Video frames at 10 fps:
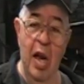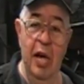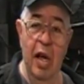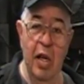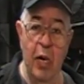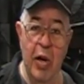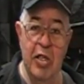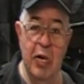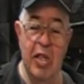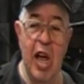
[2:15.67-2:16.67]
Another
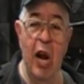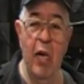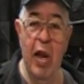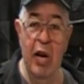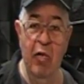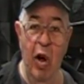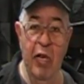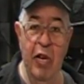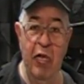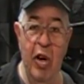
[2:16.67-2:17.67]
question was, how do I get involved
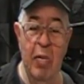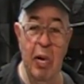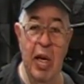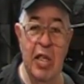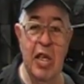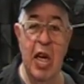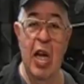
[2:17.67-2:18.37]
in Freedom Pens?